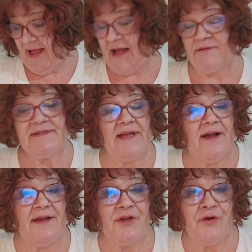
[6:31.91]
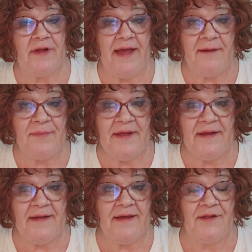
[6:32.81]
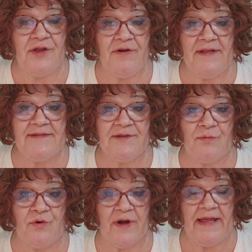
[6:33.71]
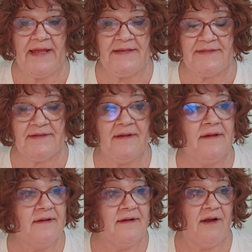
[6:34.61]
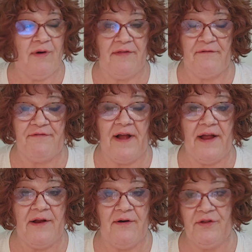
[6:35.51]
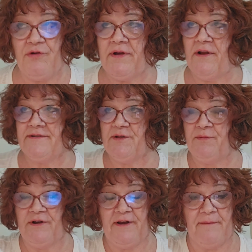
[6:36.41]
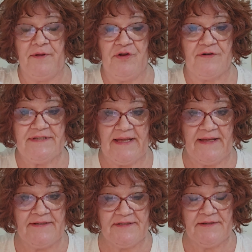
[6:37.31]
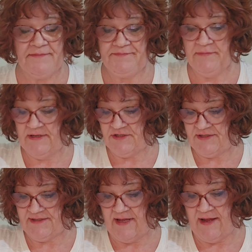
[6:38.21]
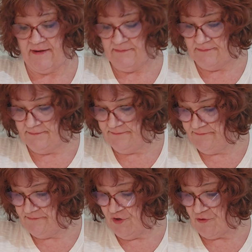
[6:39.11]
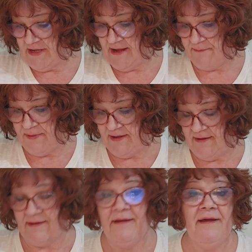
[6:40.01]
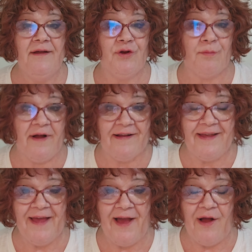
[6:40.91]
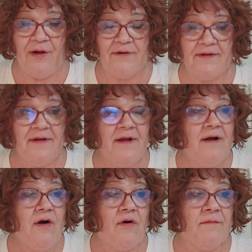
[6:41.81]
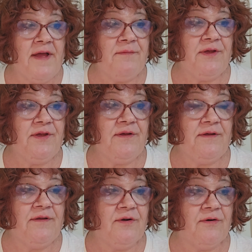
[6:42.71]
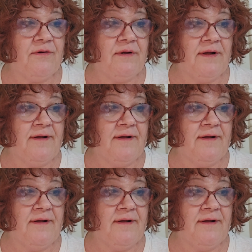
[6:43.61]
outside and you're camping and you need some more heat around the fire. You can also put it up in your tent. Let's just say you're camping, you're bugging out, or maybe you're